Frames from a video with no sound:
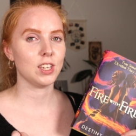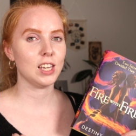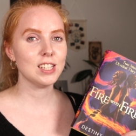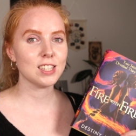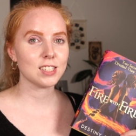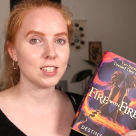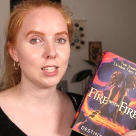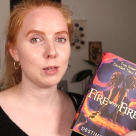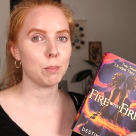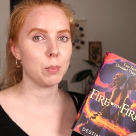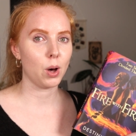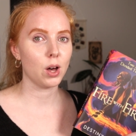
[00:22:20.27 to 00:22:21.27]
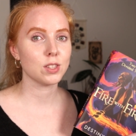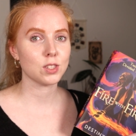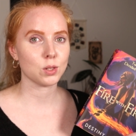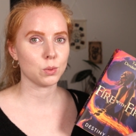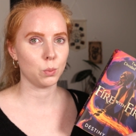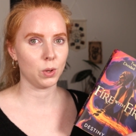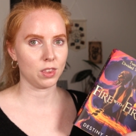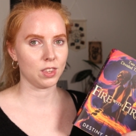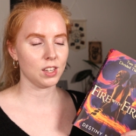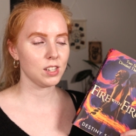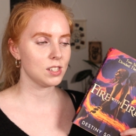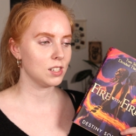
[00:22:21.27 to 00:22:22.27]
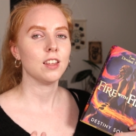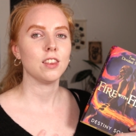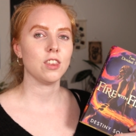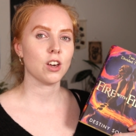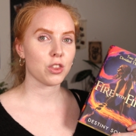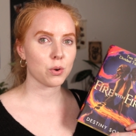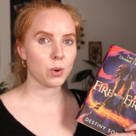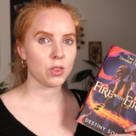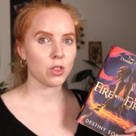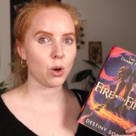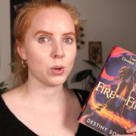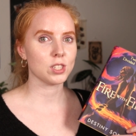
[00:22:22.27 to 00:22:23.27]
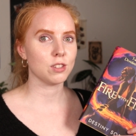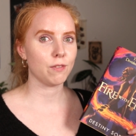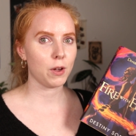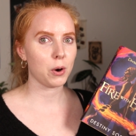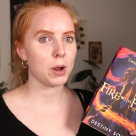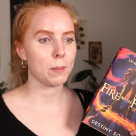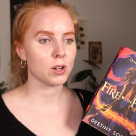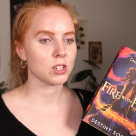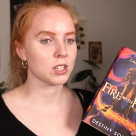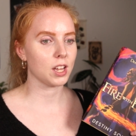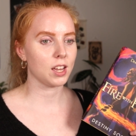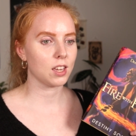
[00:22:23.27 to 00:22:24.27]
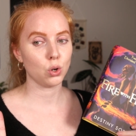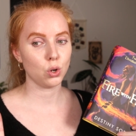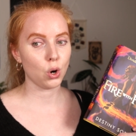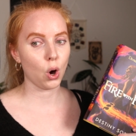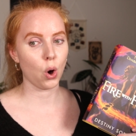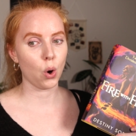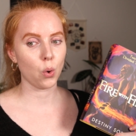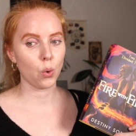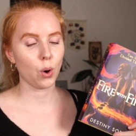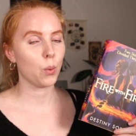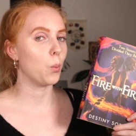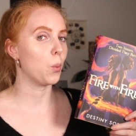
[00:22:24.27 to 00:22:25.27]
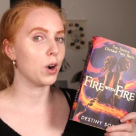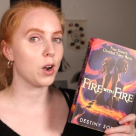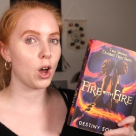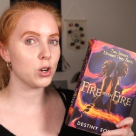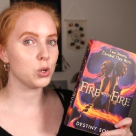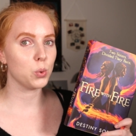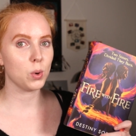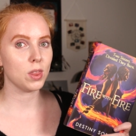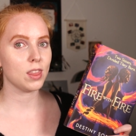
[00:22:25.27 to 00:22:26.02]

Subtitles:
instantly bonds with it. The other one though is very much like, no, we're not doing